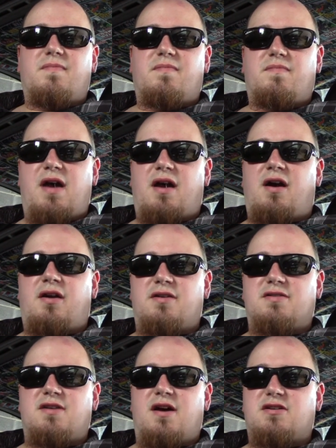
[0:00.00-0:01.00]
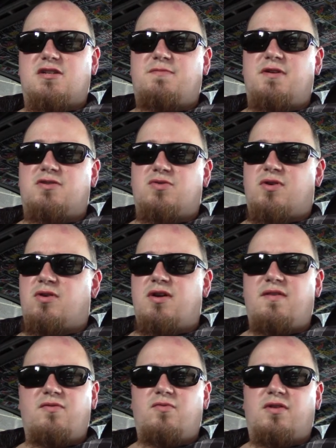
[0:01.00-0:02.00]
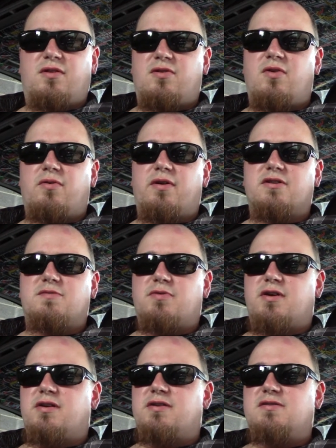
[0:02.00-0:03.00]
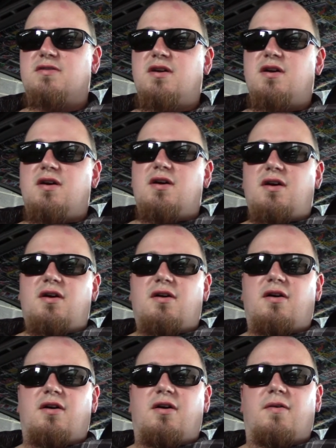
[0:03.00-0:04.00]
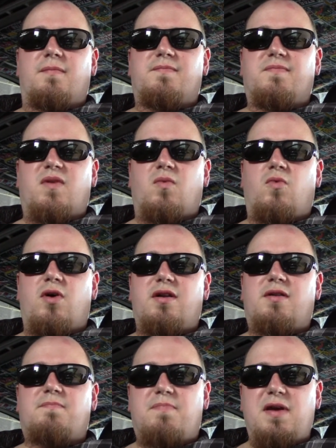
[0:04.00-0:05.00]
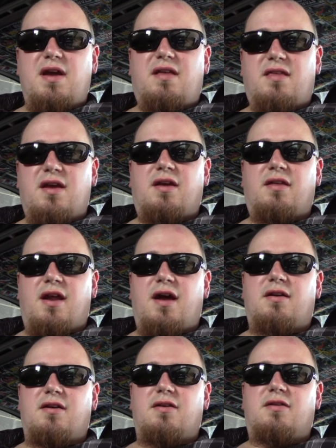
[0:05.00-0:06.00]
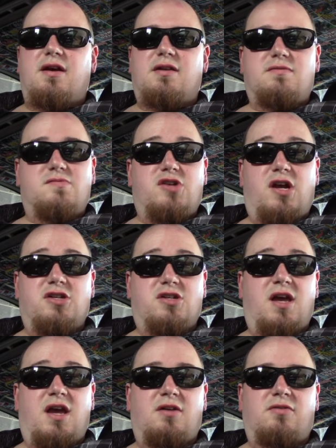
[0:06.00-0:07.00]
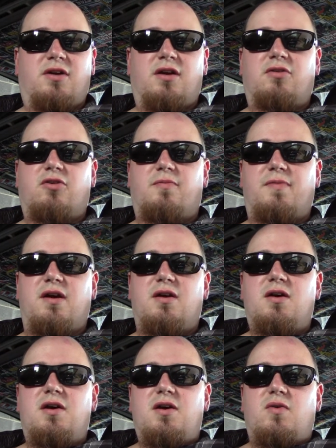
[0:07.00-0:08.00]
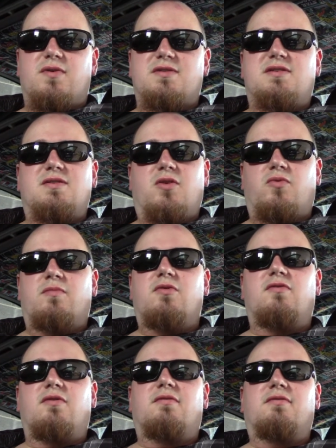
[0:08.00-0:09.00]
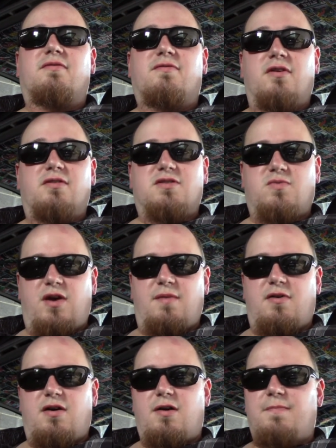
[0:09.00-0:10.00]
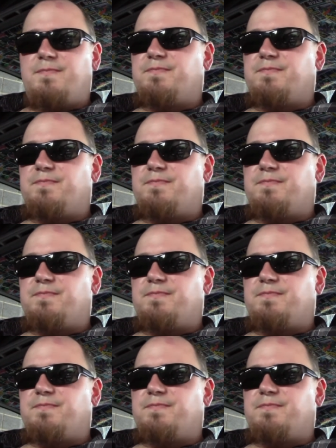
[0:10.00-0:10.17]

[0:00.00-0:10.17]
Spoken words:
back on the stock suspension or even with the lowering springs. The one big thing that I did that changed the handling a little bit was the removal of the front sway bar.